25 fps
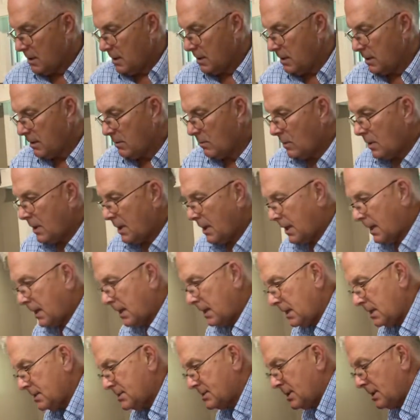You know what, I can
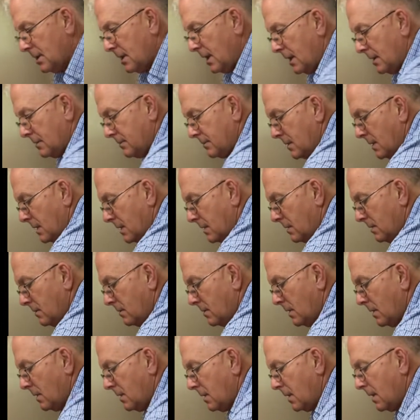easily, I do
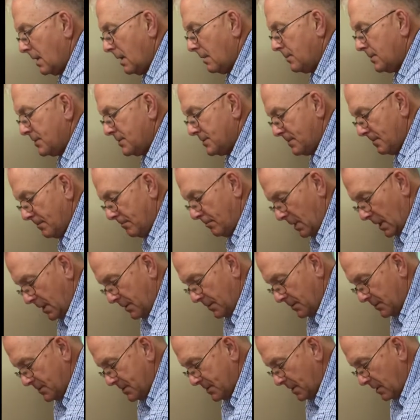it on a couple
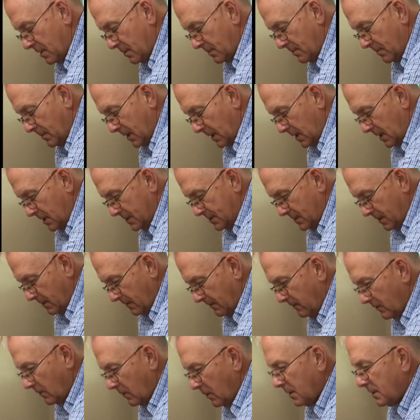bundles so it'll be
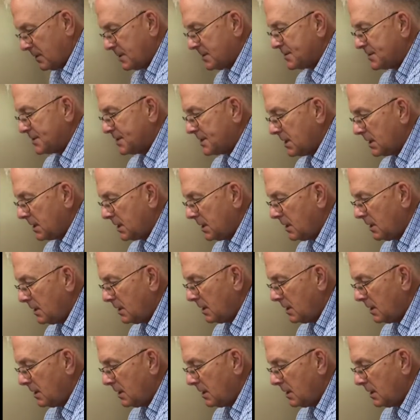easier for you to see.